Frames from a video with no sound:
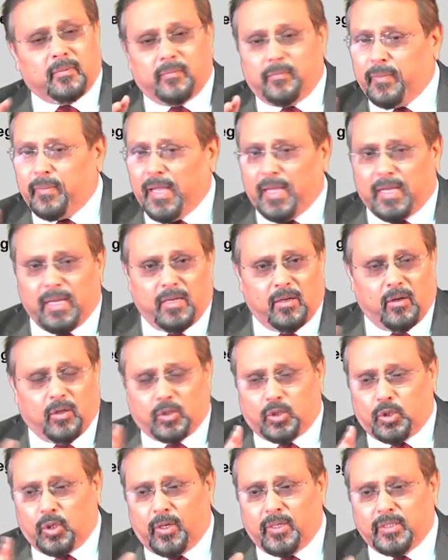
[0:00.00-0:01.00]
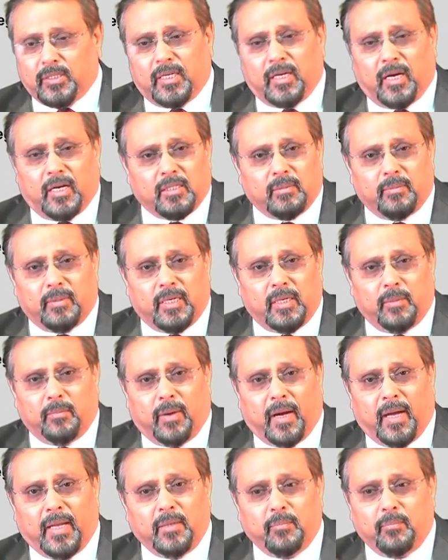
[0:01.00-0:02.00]
making your choice, and ultimately
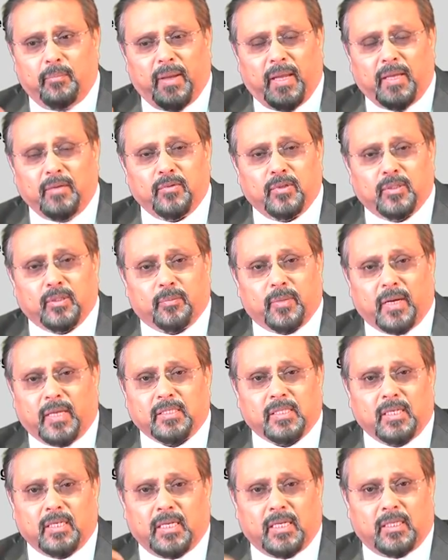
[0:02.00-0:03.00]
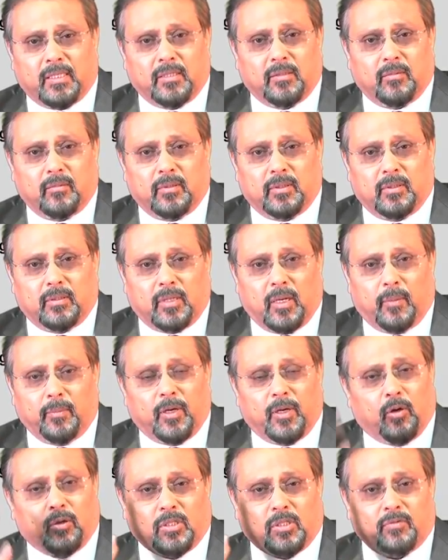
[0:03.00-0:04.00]
buying, paying for the price and
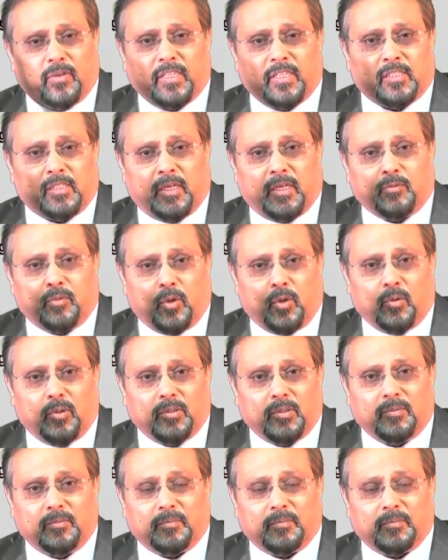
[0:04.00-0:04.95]
coming out is very straightforward.